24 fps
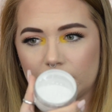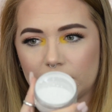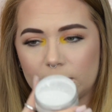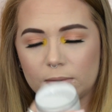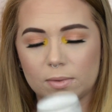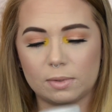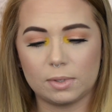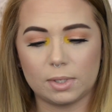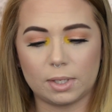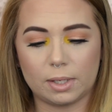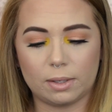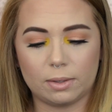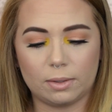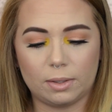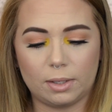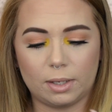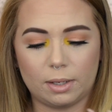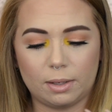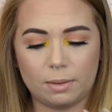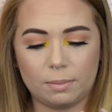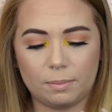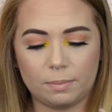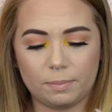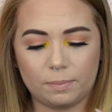Sealed
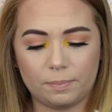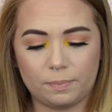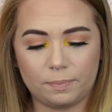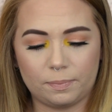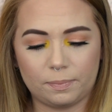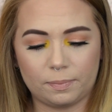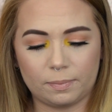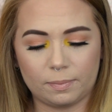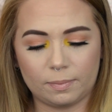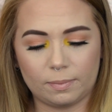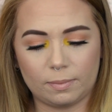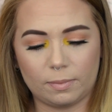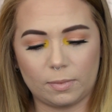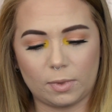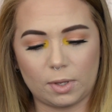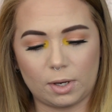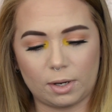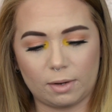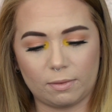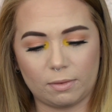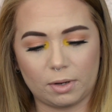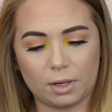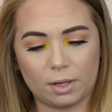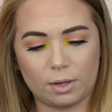up. I'm
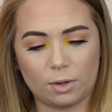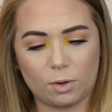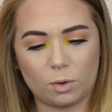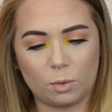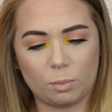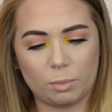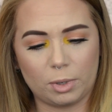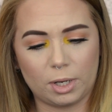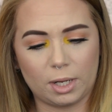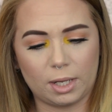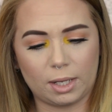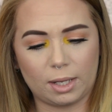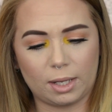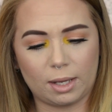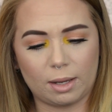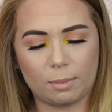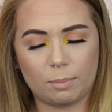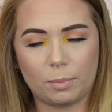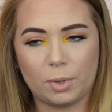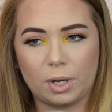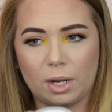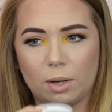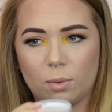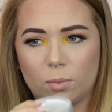not even going to open it yet,
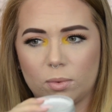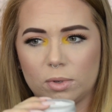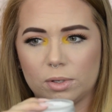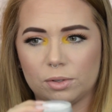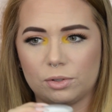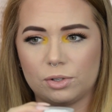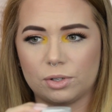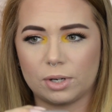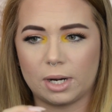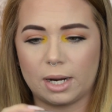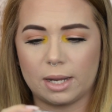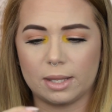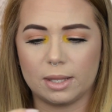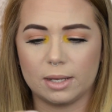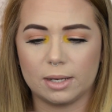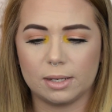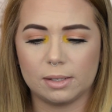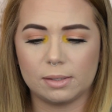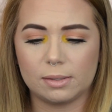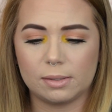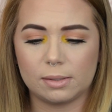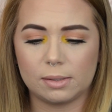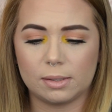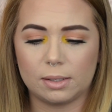but I will try
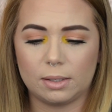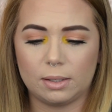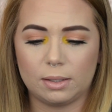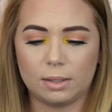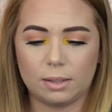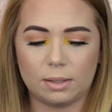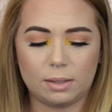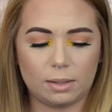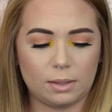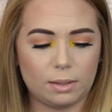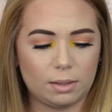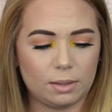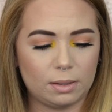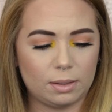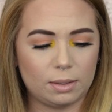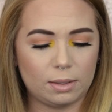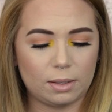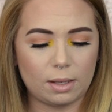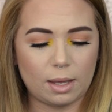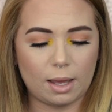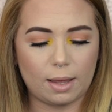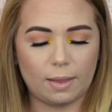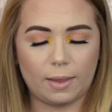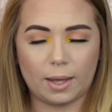this.
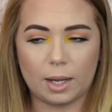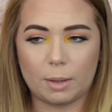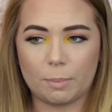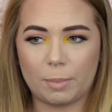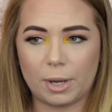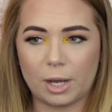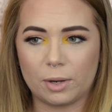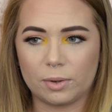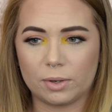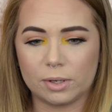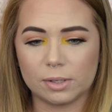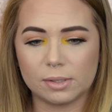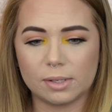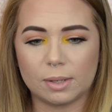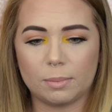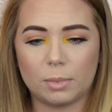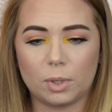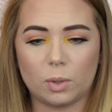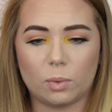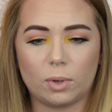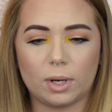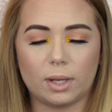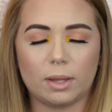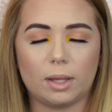I like powders. I'm an
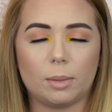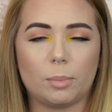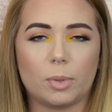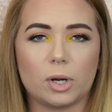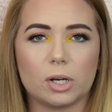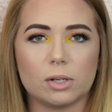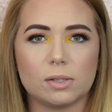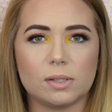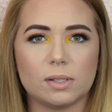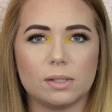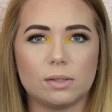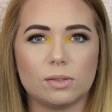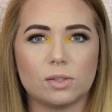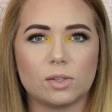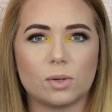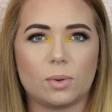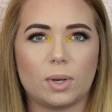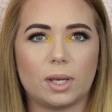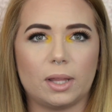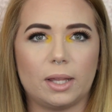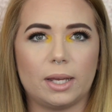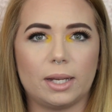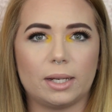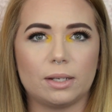oily person, so I
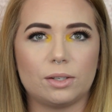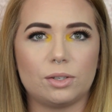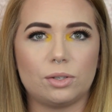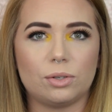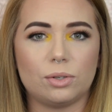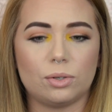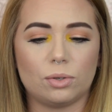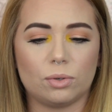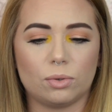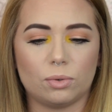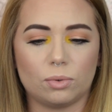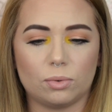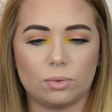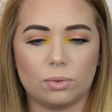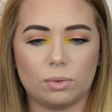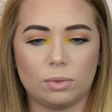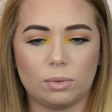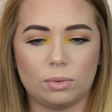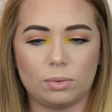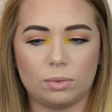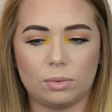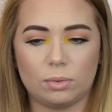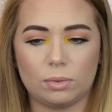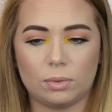like to
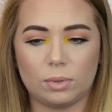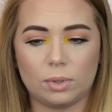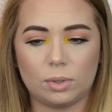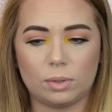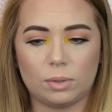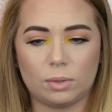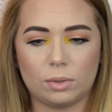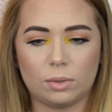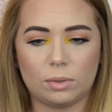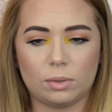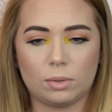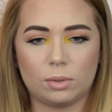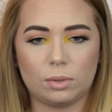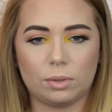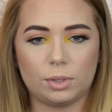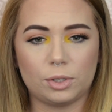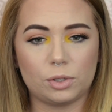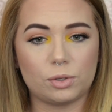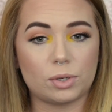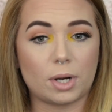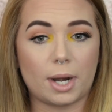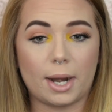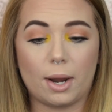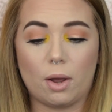
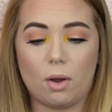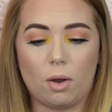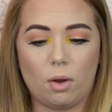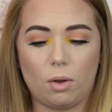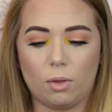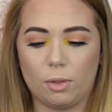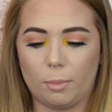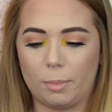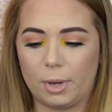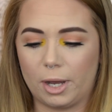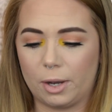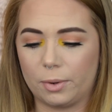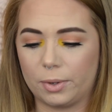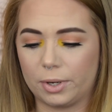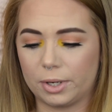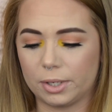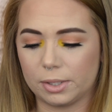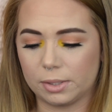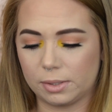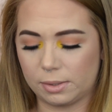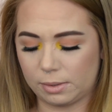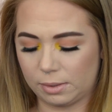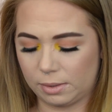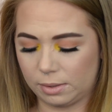try all the
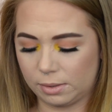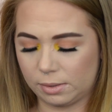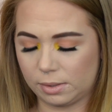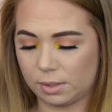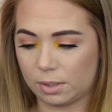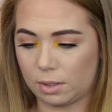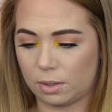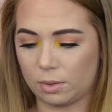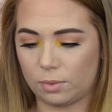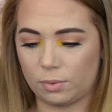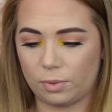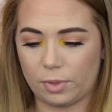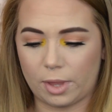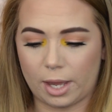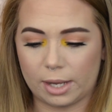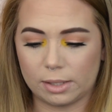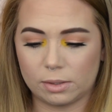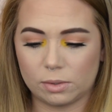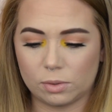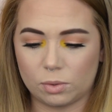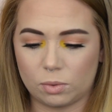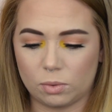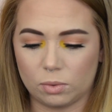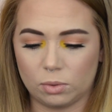powders. So
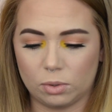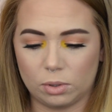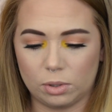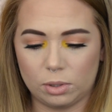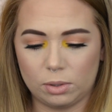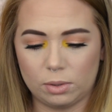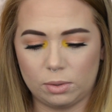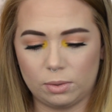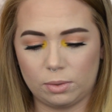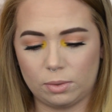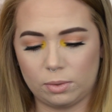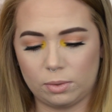that's cool.